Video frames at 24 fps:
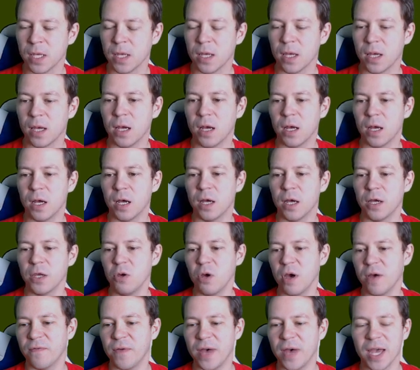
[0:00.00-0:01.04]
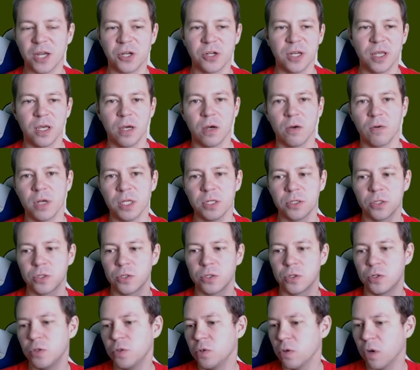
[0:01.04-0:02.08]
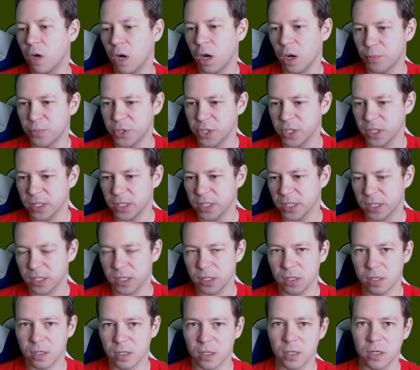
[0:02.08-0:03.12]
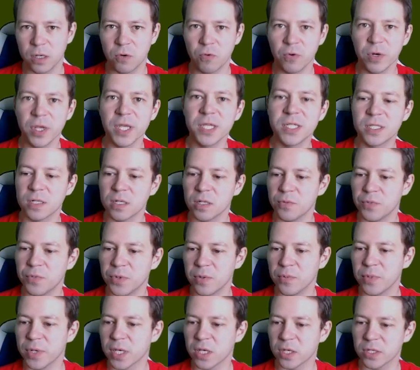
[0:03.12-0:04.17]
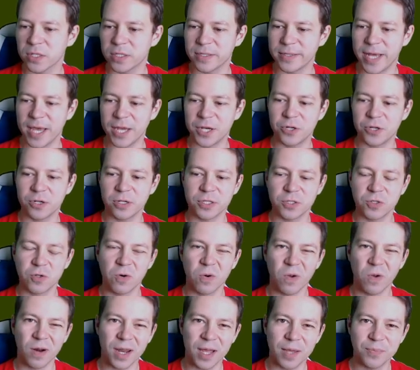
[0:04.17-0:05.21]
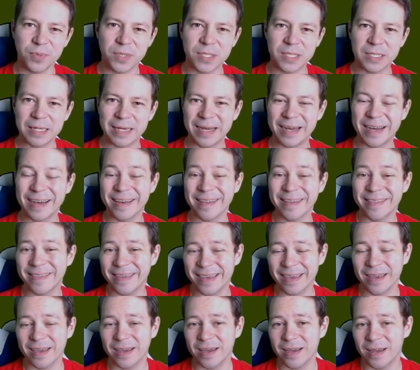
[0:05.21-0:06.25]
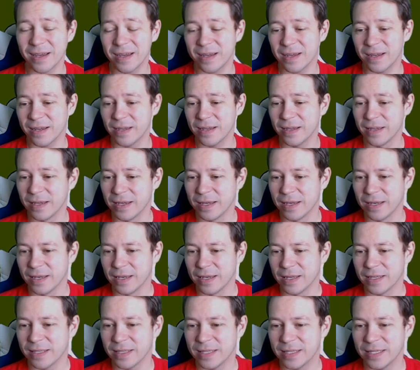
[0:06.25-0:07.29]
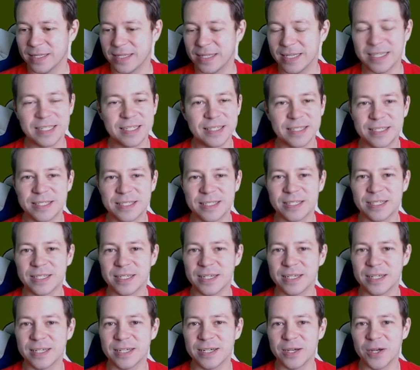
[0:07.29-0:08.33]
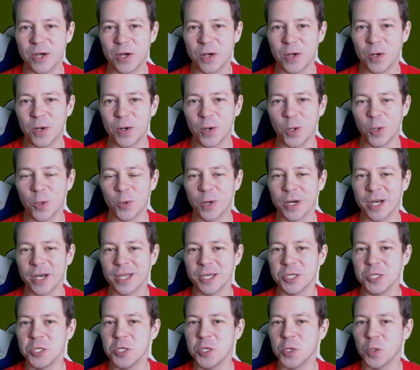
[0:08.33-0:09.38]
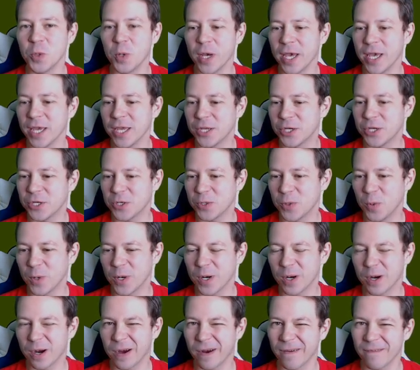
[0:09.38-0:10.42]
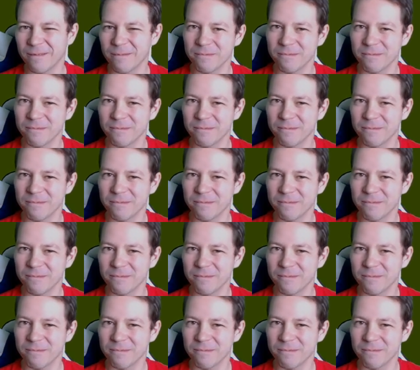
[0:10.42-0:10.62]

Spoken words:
you have actually only two options reasonable, because natural strong clubs, I think this is already a new age where